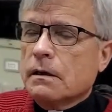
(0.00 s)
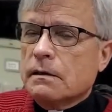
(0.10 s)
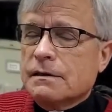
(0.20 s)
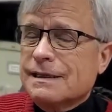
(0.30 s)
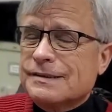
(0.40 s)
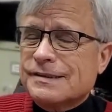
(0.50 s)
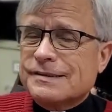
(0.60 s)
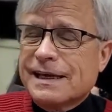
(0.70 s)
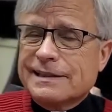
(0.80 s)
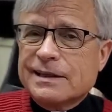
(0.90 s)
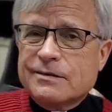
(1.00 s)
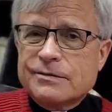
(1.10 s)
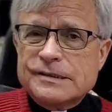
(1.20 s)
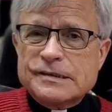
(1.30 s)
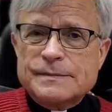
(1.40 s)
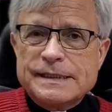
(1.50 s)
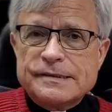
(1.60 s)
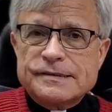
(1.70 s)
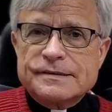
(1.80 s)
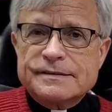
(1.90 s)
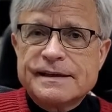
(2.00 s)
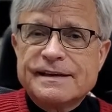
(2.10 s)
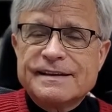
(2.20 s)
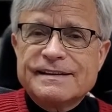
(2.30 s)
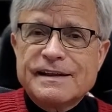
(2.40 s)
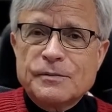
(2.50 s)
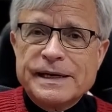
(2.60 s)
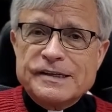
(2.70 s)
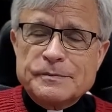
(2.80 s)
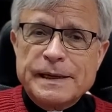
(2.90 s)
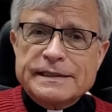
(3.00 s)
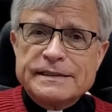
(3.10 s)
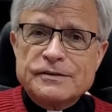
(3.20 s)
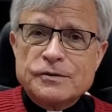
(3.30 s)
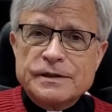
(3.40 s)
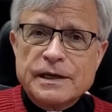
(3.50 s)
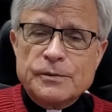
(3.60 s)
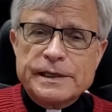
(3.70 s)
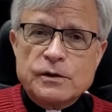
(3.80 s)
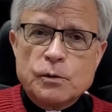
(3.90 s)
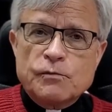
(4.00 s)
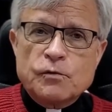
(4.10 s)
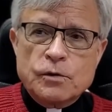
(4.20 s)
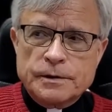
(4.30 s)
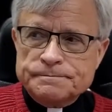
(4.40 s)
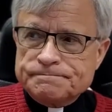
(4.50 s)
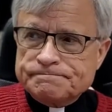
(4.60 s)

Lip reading: this is not the Christmas that we expected or that we had hoped for.